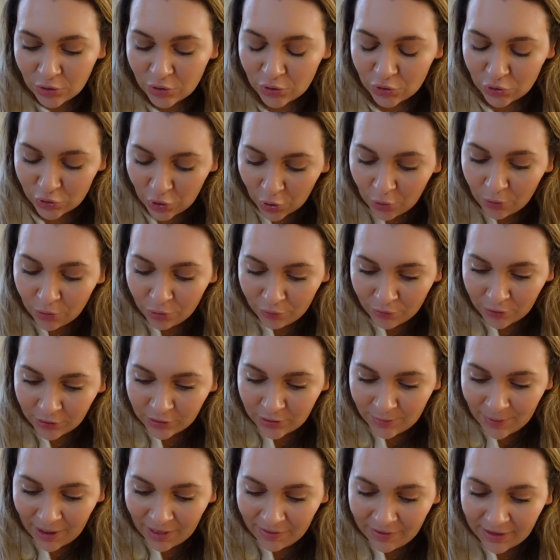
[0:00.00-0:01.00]
so thrilled
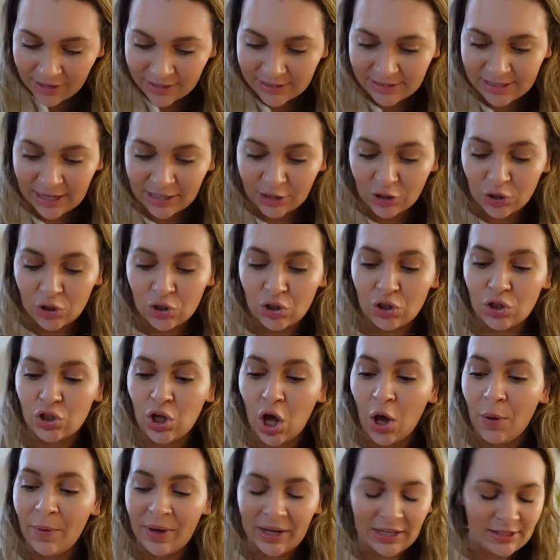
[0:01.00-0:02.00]
about this and
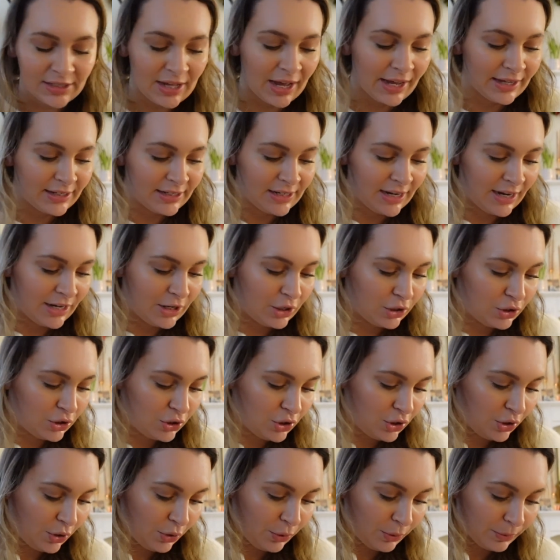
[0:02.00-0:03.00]
so excited
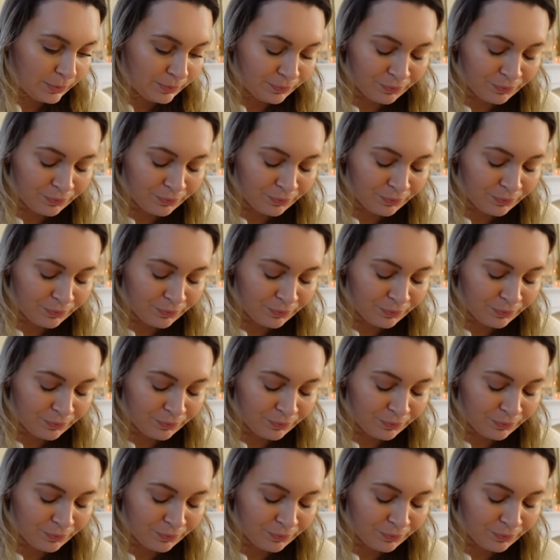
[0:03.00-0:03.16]
to